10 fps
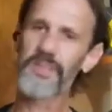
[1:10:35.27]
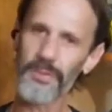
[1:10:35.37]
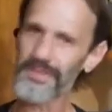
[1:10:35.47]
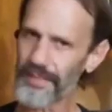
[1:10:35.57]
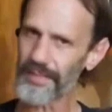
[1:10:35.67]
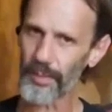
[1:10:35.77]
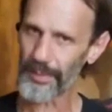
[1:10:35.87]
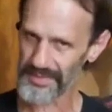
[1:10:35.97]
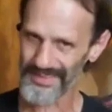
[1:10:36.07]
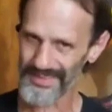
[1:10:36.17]
So the show
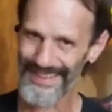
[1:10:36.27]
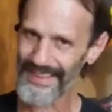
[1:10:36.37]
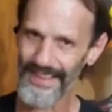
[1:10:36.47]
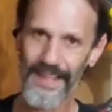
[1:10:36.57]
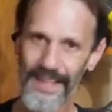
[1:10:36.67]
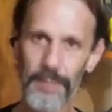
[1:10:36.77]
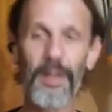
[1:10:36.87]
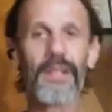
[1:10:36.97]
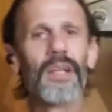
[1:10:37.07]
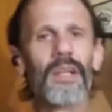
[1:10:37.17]
is never about
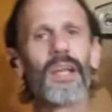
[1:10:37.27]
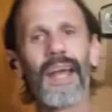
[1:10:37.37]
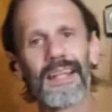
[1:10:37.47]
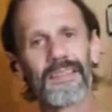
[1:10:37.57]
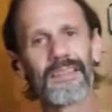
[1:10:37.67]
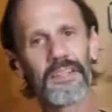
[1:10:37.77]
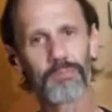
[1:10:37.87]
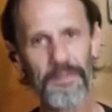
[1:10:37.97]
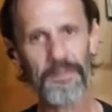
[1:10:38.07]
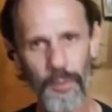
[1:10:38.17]
slighting anybody. And I
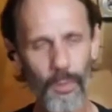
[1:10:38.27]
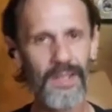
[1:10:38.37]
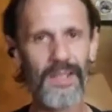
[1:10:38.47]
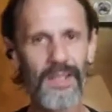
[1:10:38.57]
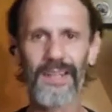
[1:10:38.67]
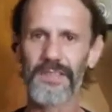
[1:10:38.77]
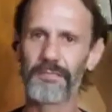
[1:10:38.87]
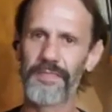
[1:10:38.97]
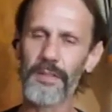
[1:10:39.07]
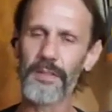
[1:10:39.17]
think Ref Quinn
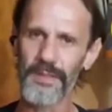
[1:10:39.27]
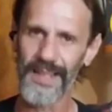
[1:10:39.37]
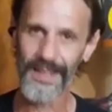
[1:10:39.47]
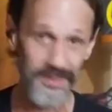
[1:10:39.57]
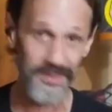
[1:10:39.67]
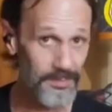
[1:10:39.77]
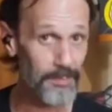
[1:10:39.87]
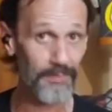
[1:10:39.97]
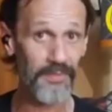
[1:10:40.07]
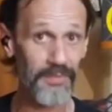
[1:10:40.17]
is a very
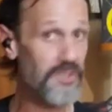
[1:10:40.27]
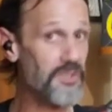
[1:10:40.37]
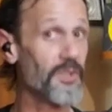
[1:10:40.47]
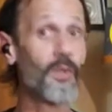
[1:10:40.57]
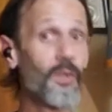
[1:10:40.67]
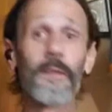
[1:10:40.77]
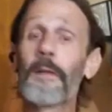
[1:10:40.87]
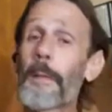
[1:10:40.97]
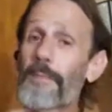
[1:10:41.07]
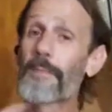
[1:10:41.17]
consummate professional
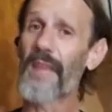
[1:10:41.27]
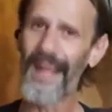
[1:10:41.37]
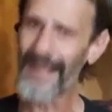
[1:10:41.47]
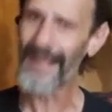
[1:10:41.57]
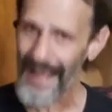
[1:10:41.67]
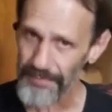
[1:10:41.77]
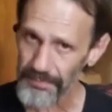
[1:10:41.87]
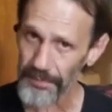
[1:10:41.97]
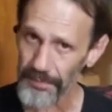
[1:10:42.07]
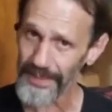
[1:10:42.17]
and
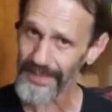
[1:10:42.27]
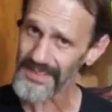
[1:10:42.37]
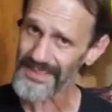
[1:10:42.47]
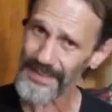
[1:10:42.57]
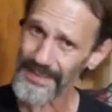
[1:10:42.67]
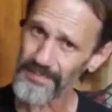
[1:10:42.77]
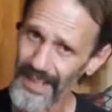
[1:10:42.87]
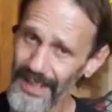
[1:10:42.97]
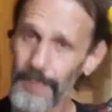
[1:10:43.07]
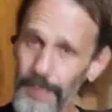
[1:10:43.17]
having fun at the
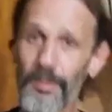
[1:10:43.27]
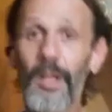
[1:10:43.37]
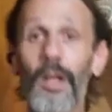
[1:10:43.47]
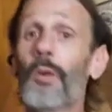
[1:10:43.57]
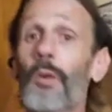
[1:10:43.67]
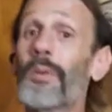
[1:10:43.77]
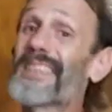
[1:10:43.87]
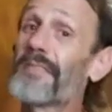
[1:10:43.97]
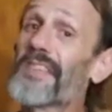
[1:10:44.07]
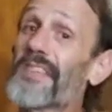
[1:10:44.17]
same time
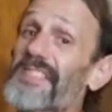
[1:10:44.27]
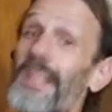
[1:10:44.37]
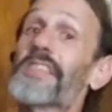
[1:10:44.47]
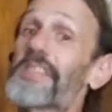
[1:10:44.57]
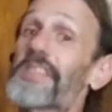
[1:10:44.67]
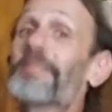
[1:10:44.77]
with giving us